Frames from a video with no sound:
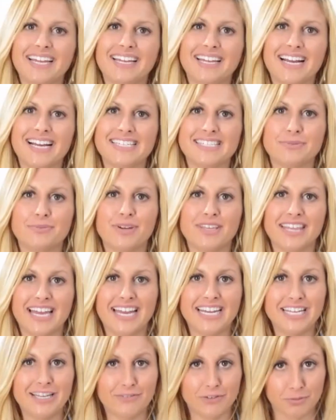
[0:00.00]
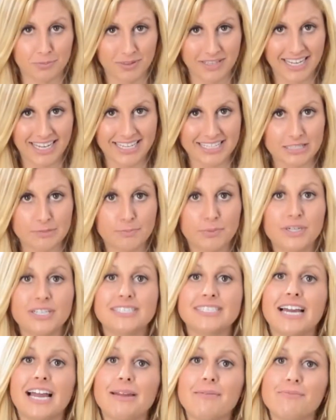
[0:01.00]
As with any of your plans, put
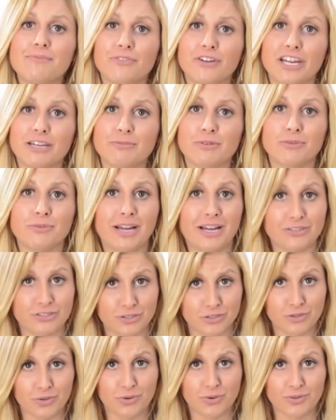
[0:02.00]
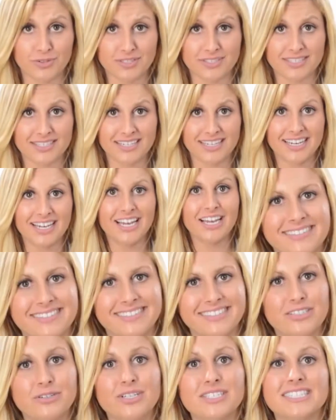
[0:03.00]
a time frame around your goals.
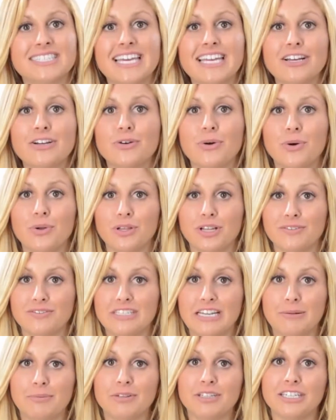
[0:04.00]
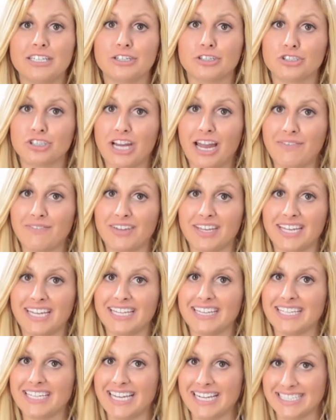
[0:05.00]
You could set a goal of doubling your traffic
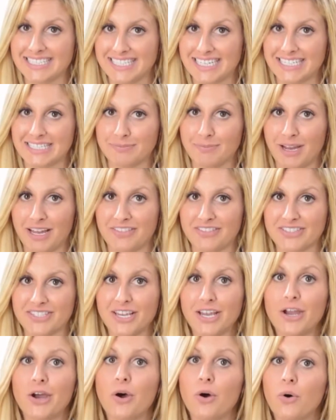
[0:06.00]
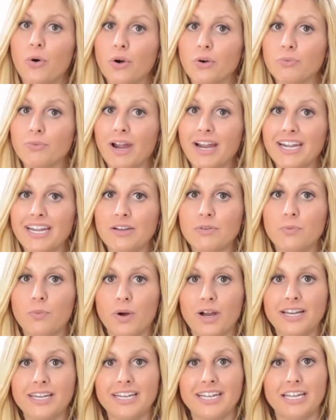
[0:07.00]
in the next 6 months, or writing
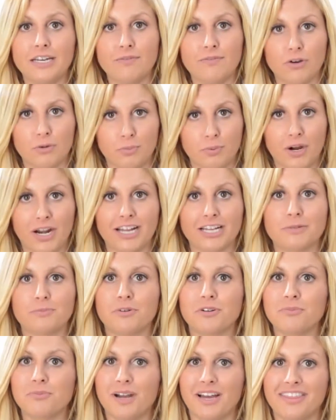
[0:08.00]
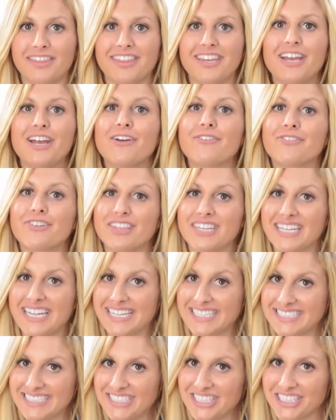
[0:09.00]
1 info product per month for the
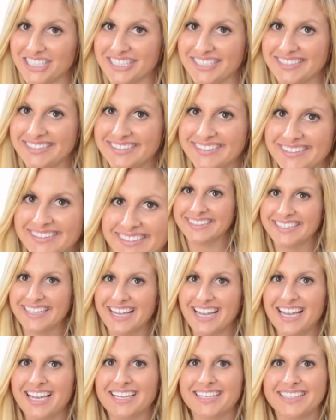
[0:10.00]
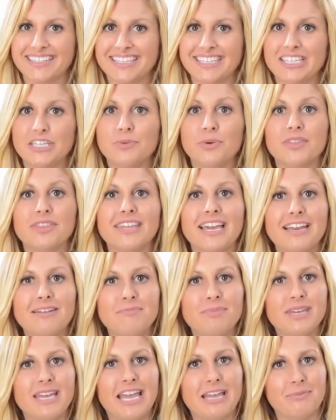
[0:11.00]
next year. You will
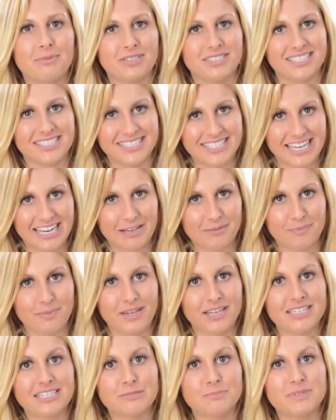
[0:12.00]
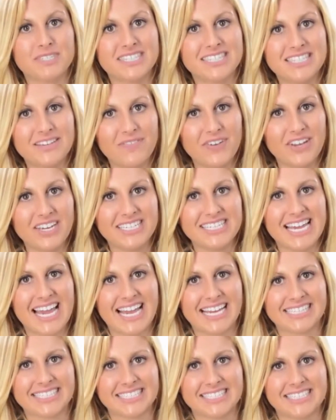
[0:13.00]
then be able to set up specific
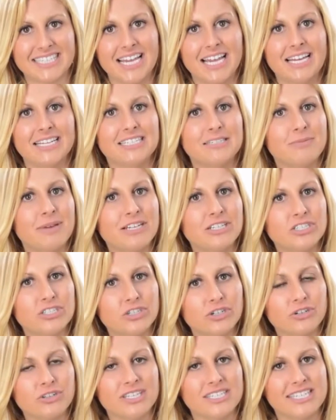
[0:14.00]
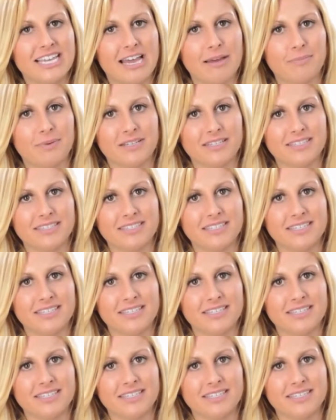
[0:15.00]
tasks to make sure this happens,